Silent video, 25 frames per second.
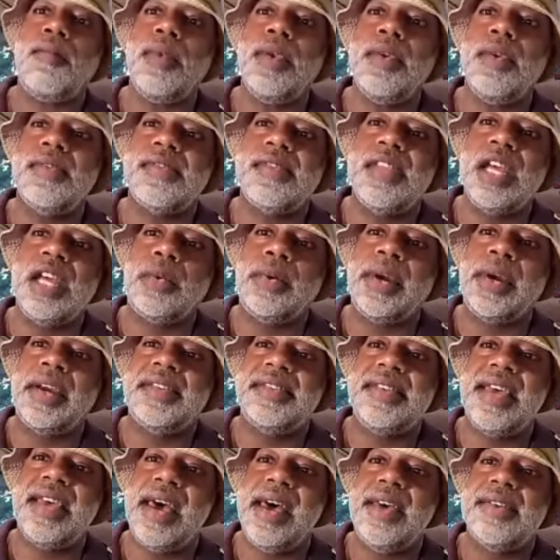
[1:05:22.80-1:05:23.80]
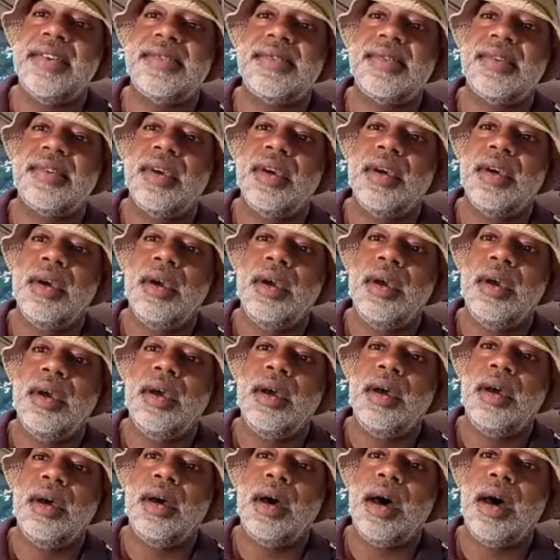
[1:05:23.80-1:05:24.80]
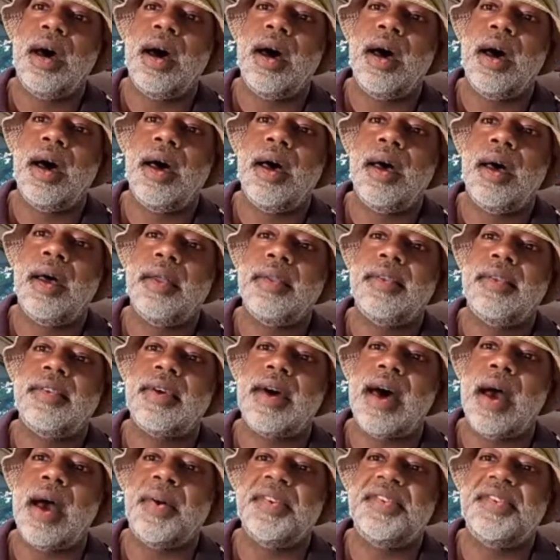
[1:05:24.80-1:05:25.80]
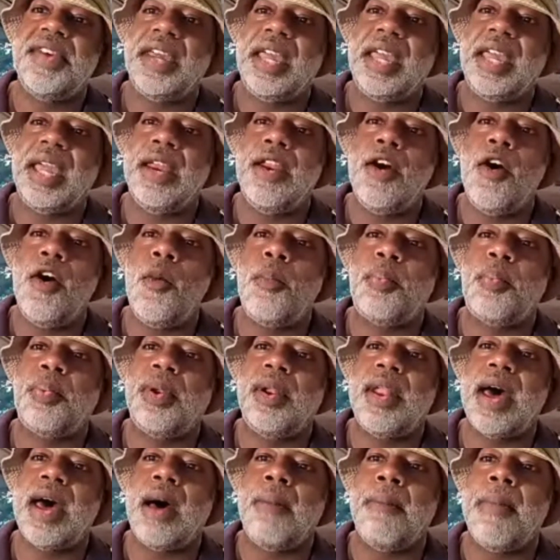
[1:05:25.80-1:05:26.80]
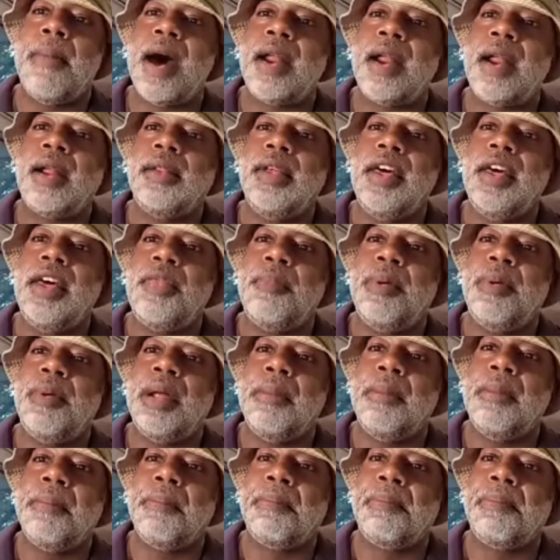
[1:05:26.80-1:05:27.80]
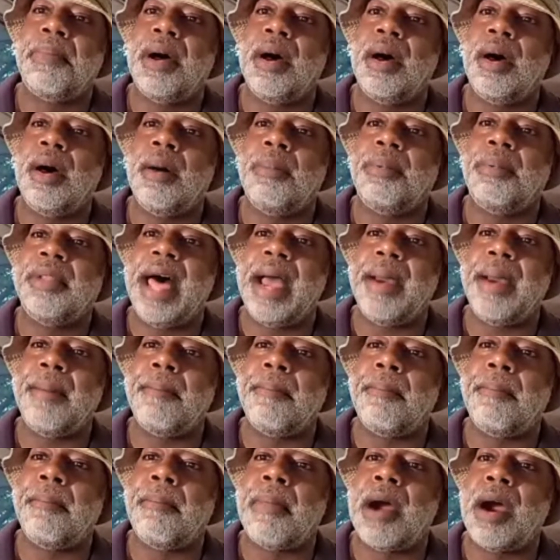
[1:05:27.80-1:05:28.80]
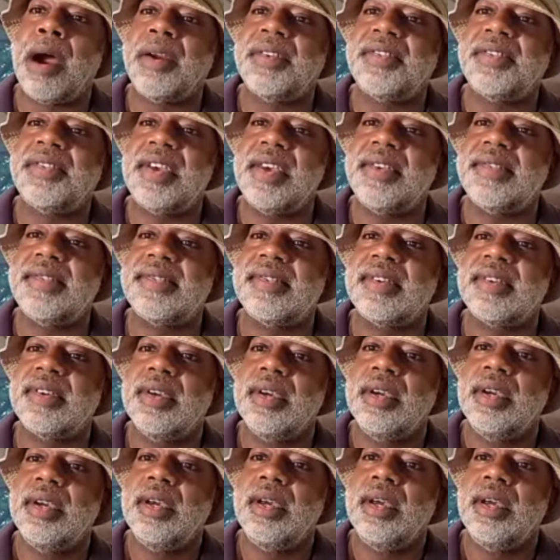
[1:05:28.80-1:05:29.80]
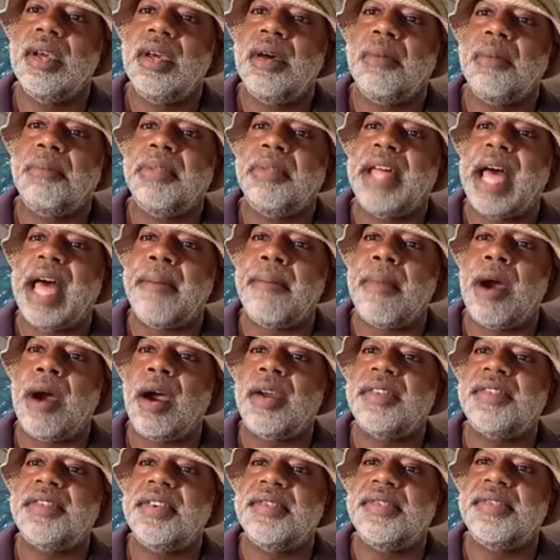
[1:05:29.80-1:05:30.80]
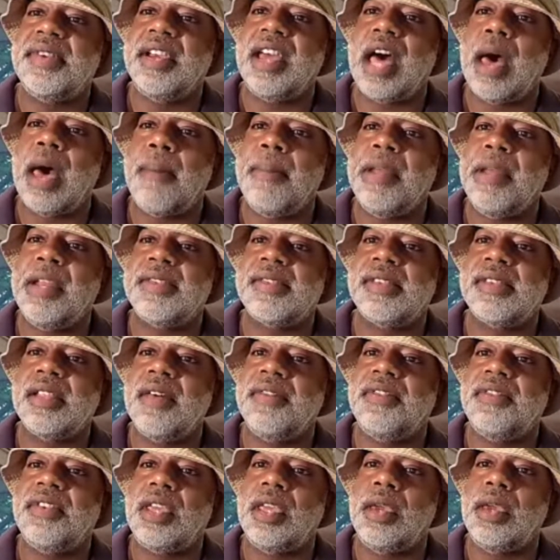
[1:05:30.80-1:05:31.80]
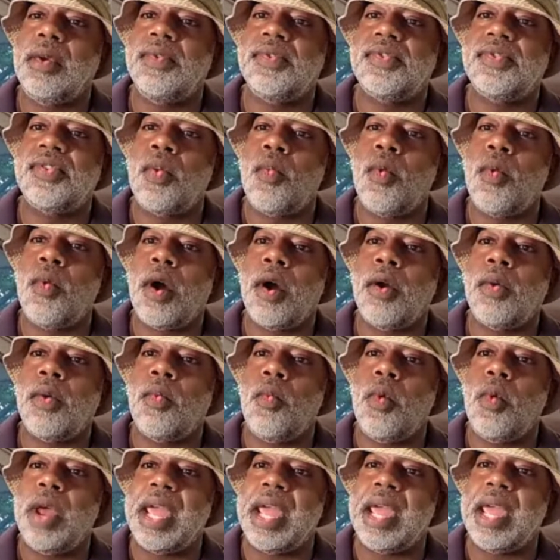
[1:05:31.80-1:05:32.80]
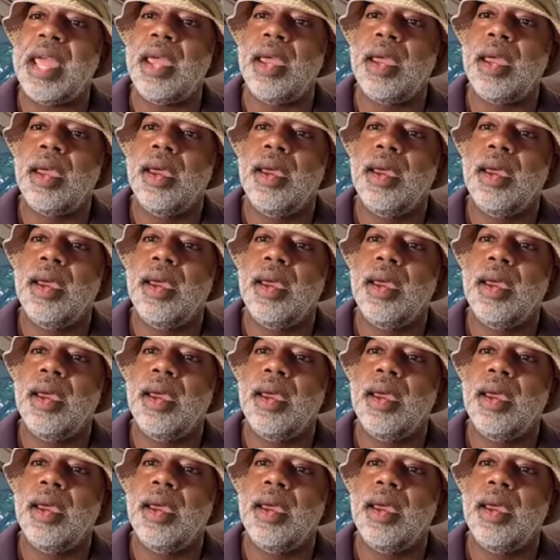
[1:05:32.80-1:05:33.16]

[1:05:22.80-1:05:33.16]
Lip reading: Slick Rick says to Akuteki, nope, not a monolith, but a black Marxist. Black Marxists and communists love to use the word we